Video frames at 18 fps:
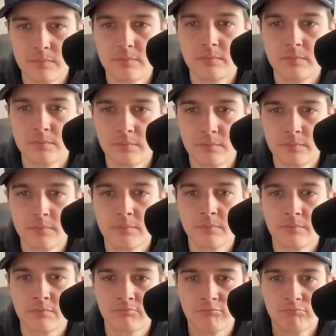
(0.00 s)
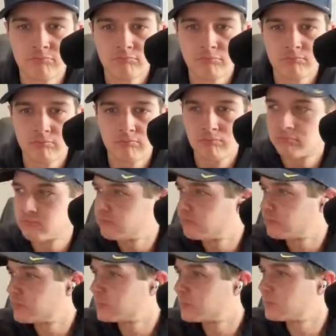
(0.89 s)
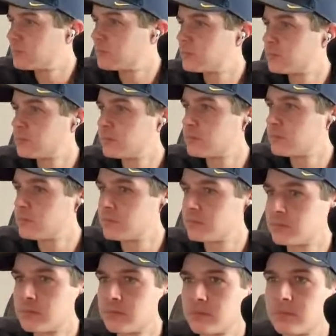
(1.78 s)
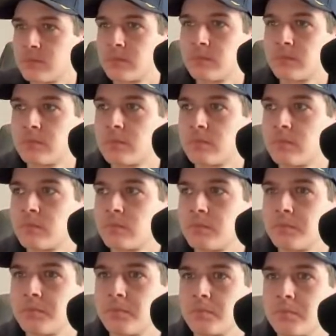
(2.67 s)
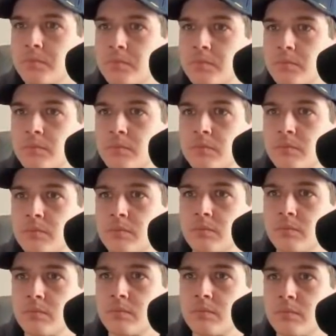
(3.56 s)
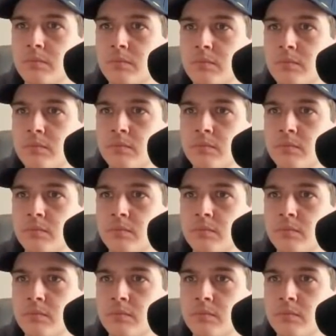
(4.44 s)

(not speaking)